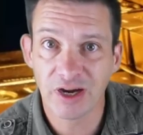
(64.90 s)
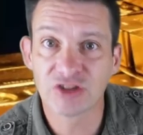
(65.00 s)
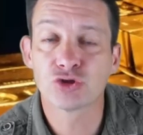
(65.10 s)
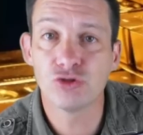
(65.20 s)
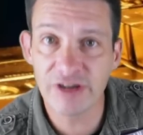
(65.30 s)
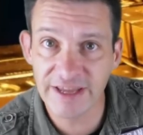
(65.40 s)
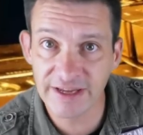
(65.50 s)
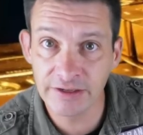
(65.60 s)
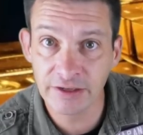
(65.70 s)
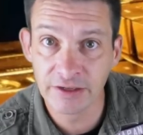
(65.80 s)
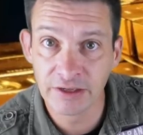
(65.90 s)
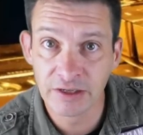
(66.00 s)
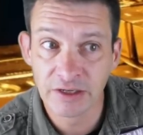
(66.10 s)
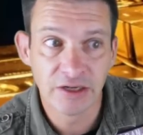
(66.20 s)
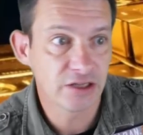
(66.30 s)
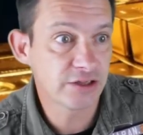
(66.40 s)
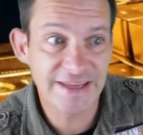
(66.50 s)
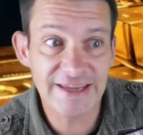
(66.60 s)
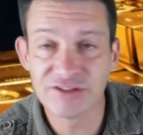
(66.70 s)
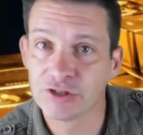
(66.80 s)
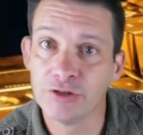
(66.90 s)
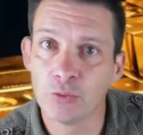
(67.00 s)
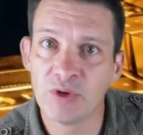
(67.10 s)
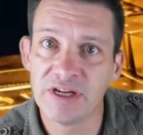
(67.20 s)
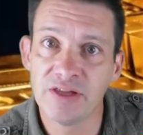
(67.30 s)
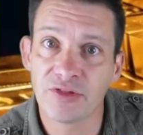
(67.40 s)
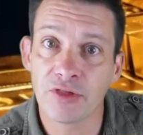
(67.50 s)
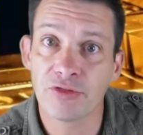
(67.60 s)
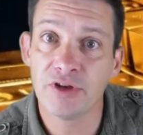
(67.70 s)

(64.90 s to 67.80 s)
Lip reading: a train laden with